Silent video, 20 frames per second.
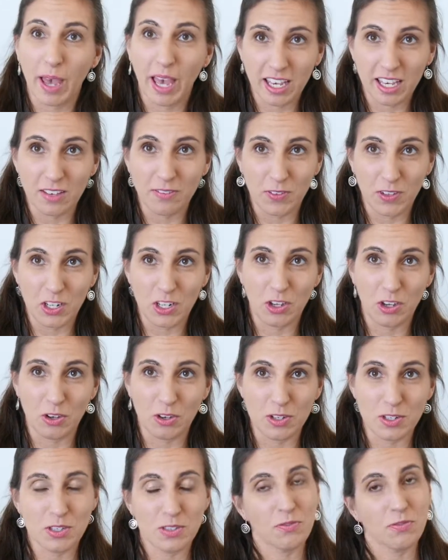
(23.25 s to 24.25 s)
packing
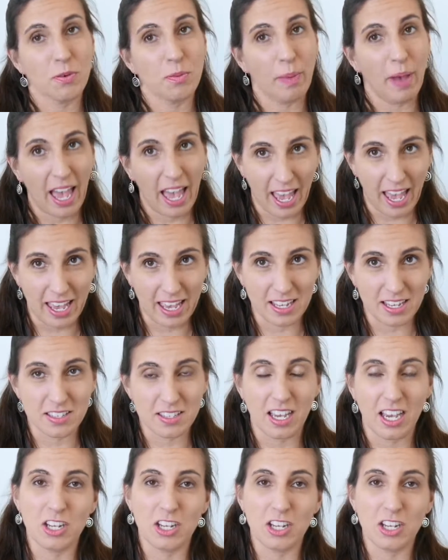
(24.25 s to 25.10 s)
videos for bags.